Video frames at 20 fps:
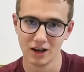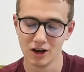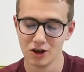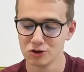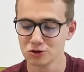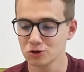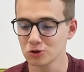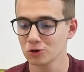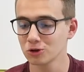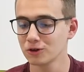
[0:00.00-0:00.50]

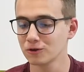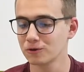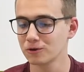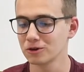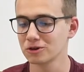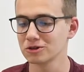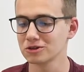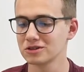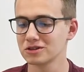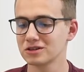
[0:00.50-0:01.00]
So the
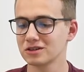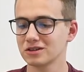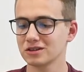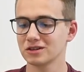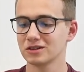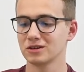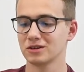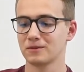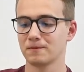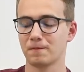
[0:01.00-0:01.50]
first
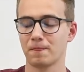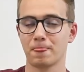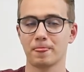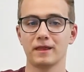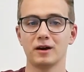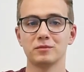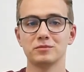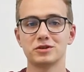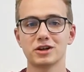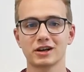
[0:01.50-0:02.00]

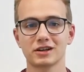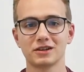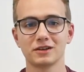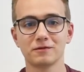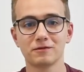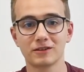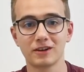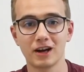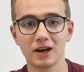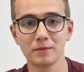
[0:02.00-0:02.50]

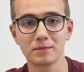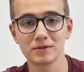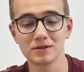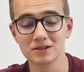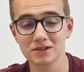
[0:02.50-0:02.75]
objective type is